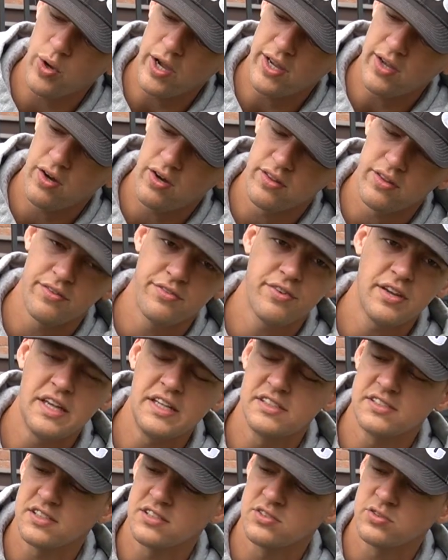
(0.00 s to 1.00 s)
white on the
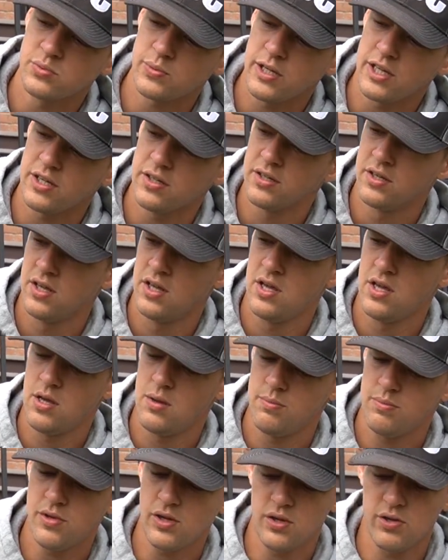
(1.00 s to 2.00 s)
face as well.
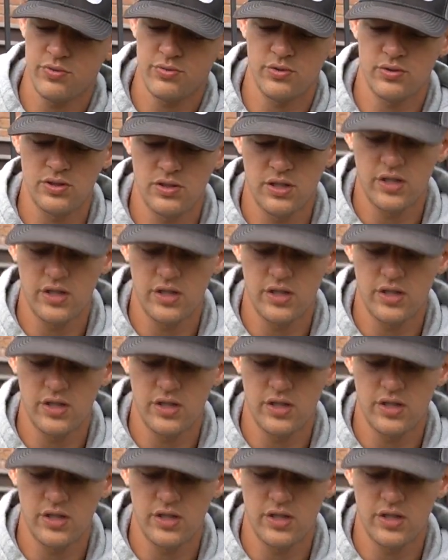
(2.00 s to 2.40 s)
Beautiful